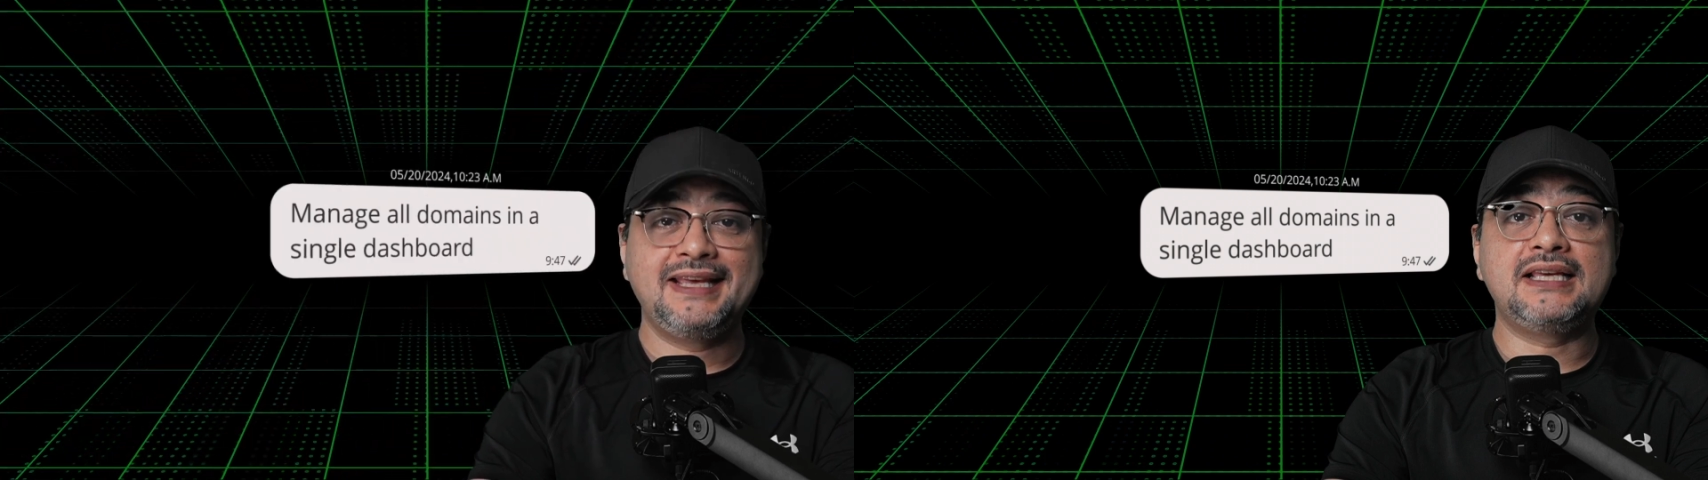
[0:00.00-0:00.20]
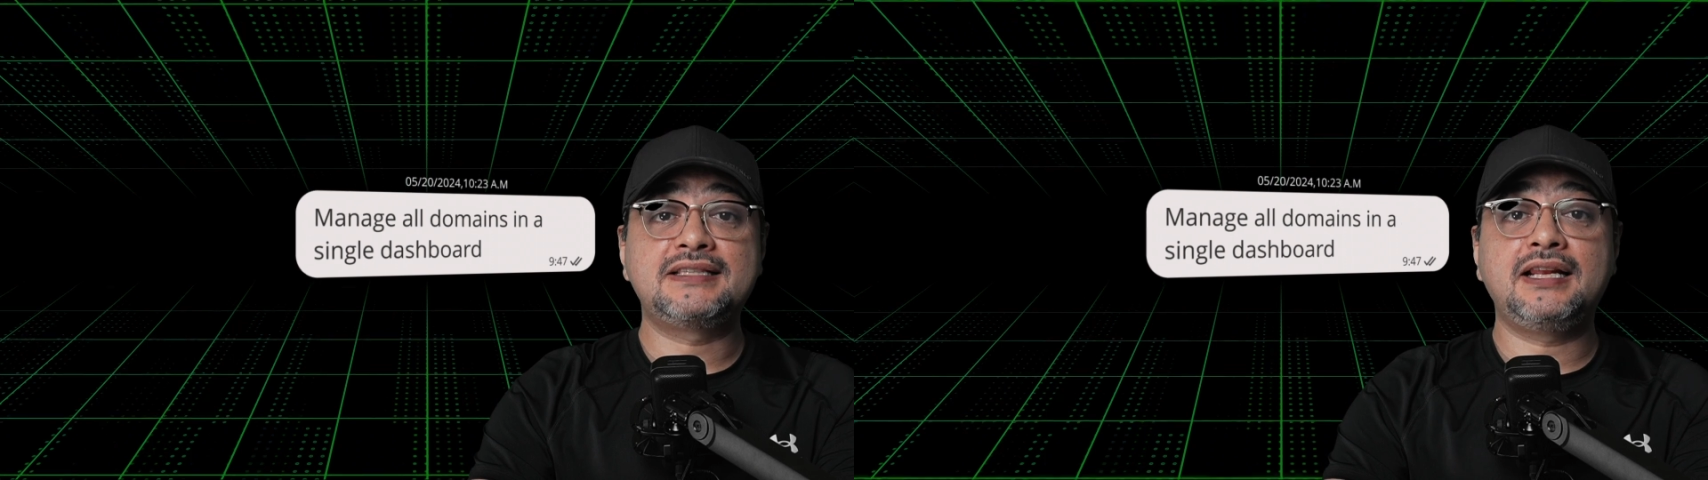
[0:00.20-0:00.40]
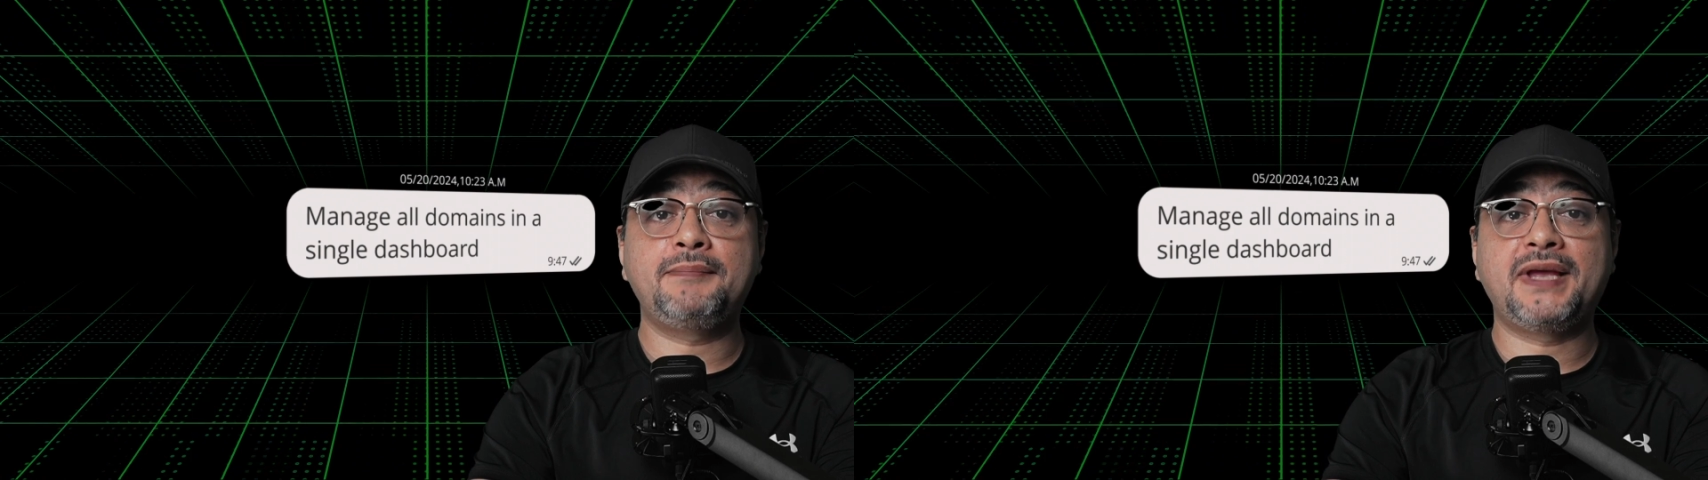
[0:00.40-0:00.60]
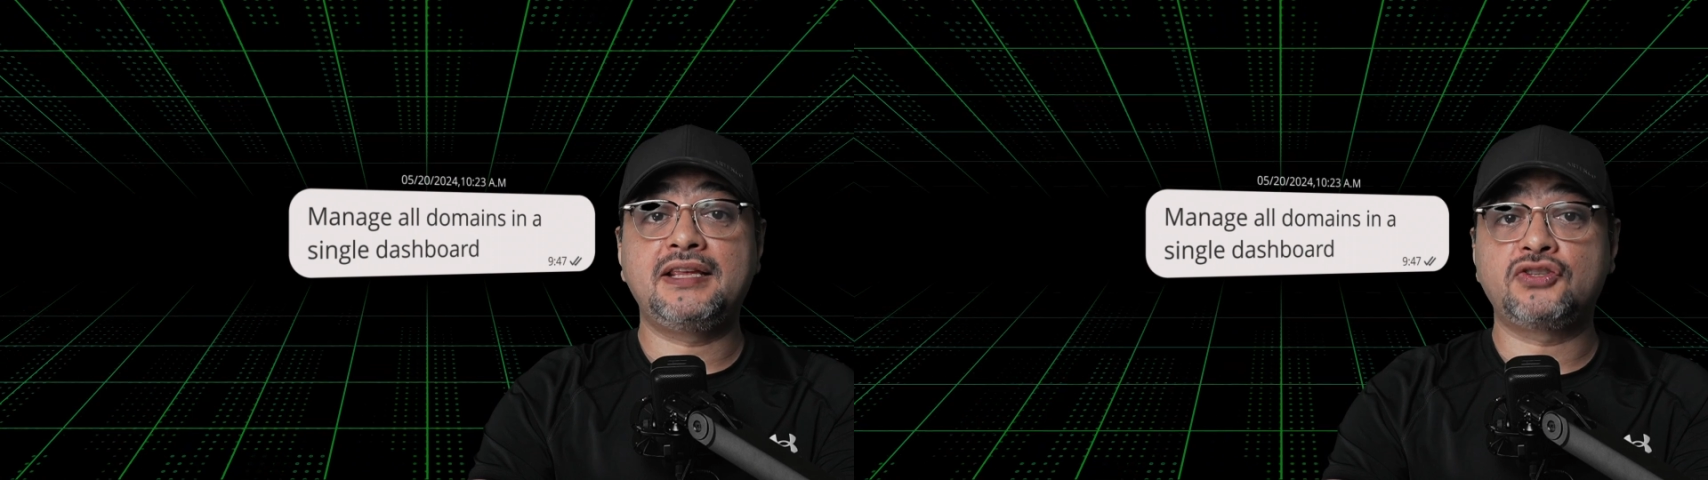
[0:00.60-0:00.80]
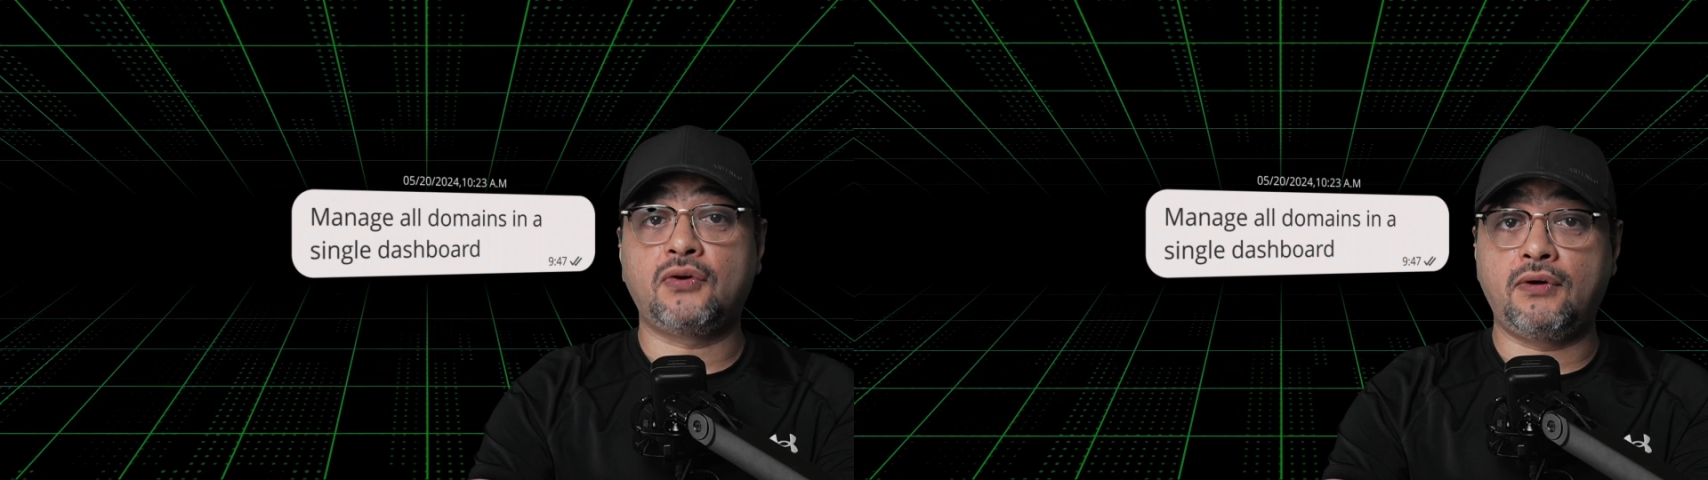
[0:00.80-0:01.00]
Easily
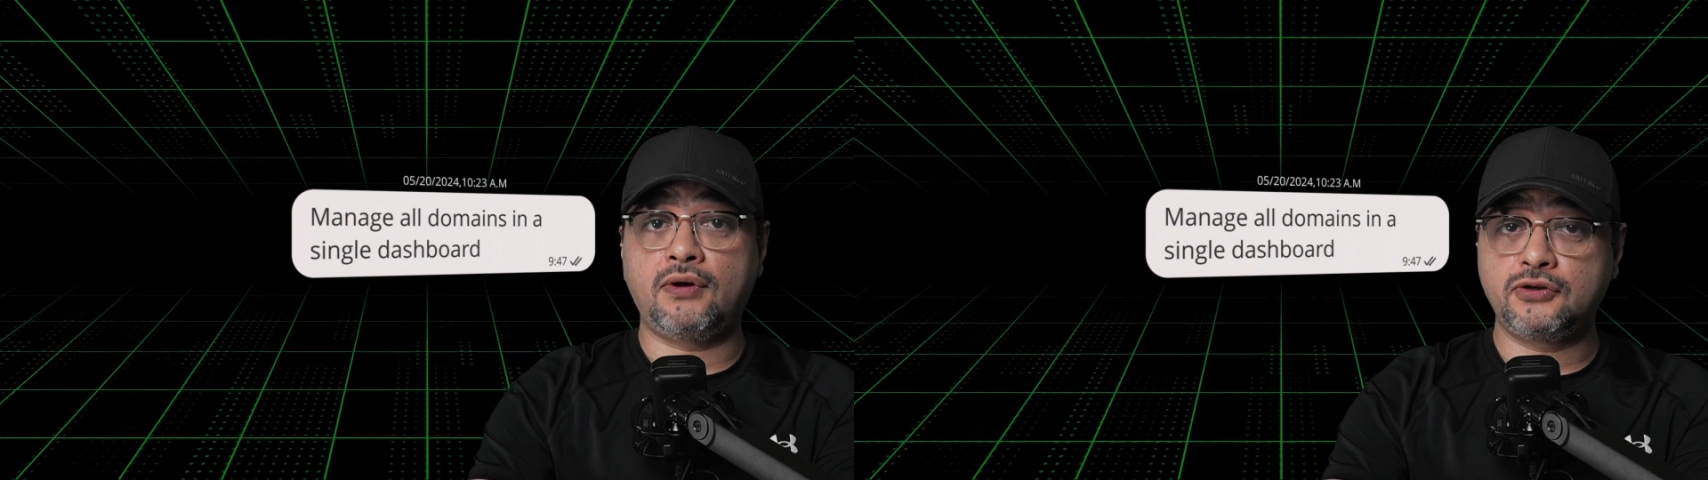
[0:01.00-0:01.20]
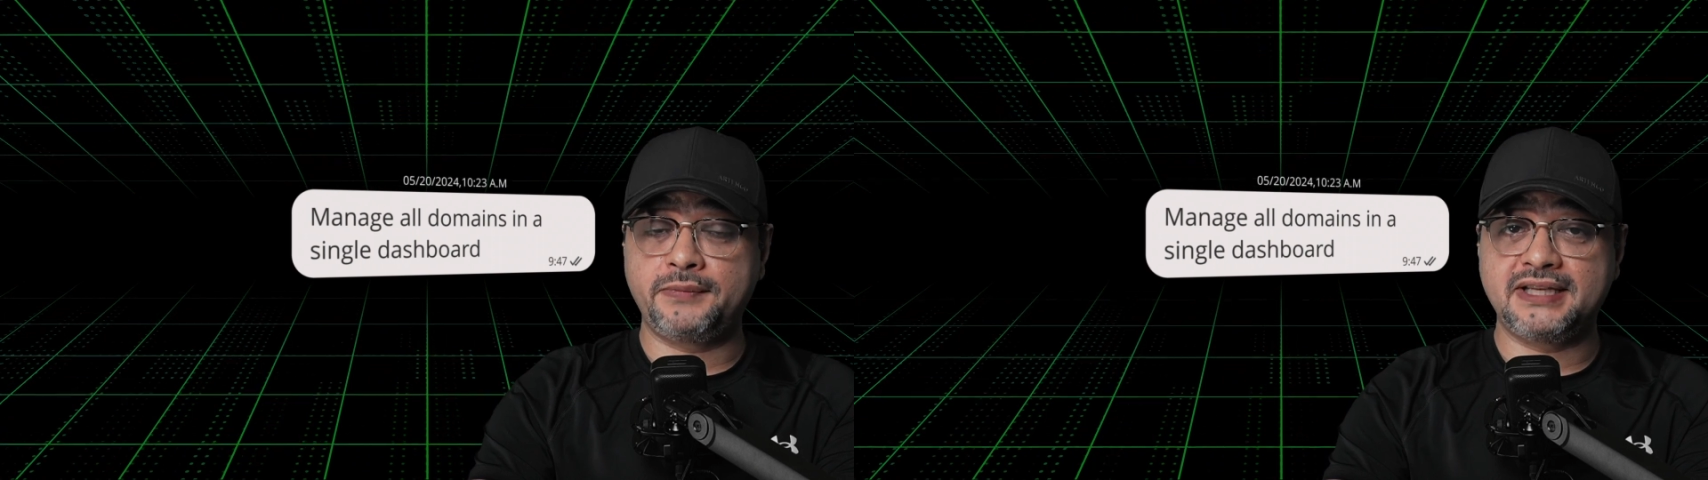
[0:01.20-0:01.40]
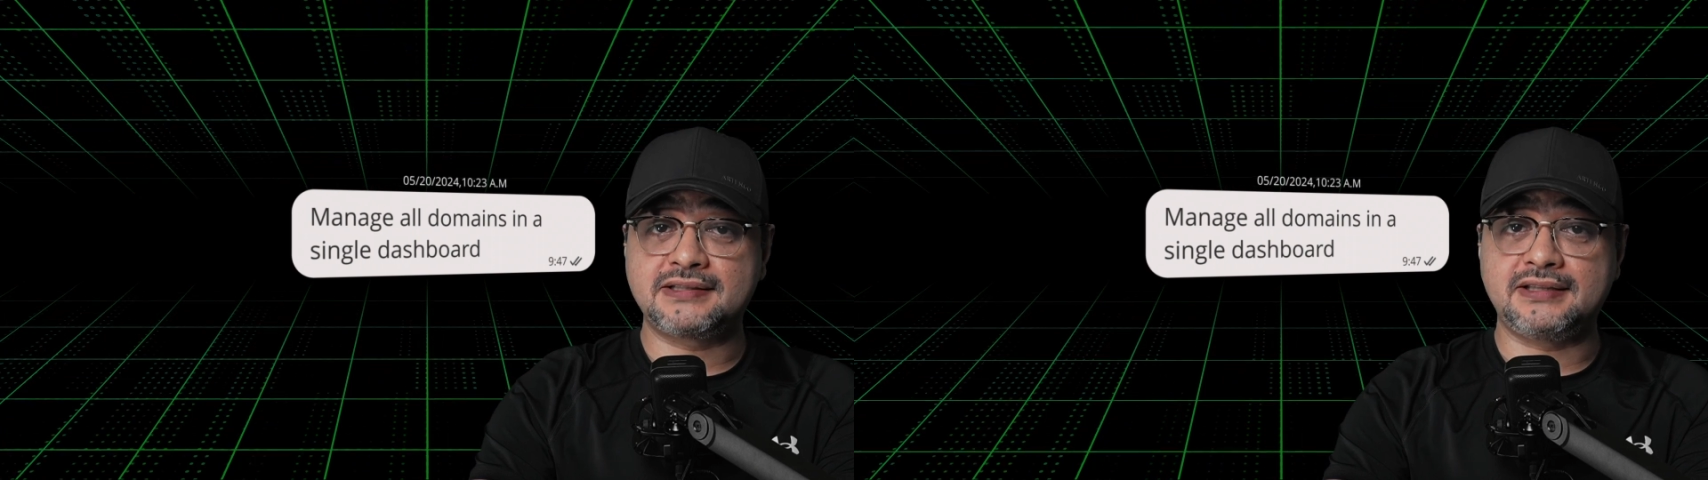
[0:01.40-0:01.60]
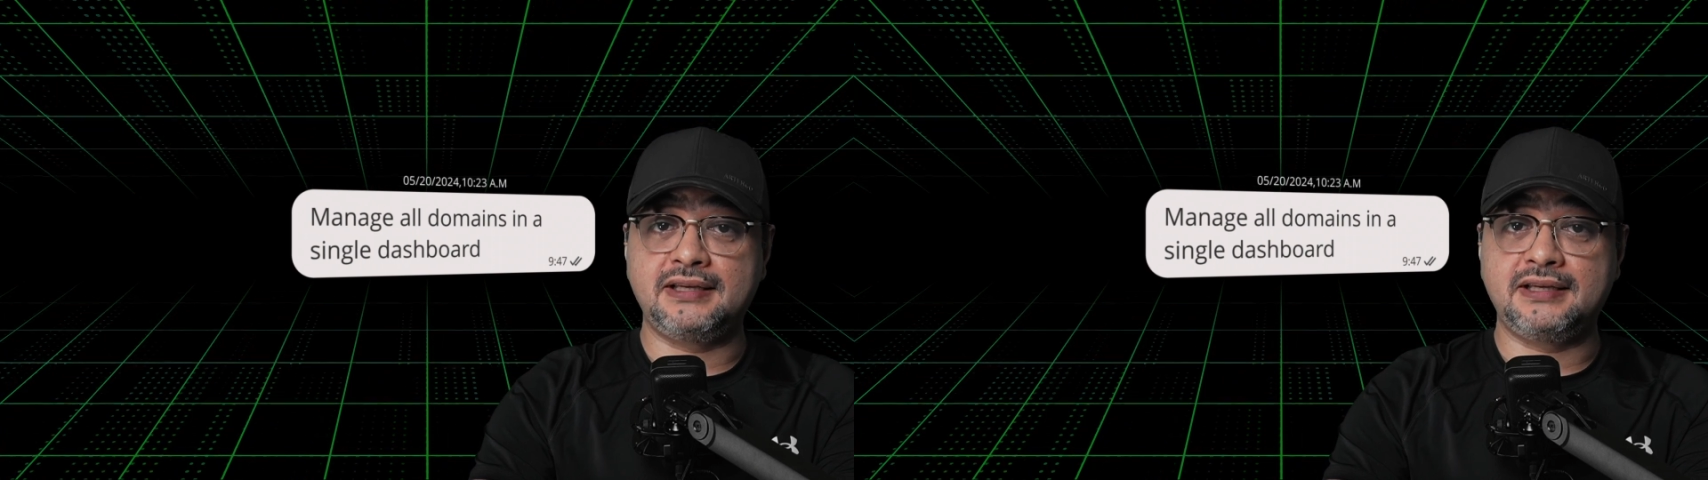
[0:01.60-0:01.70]
manage all domains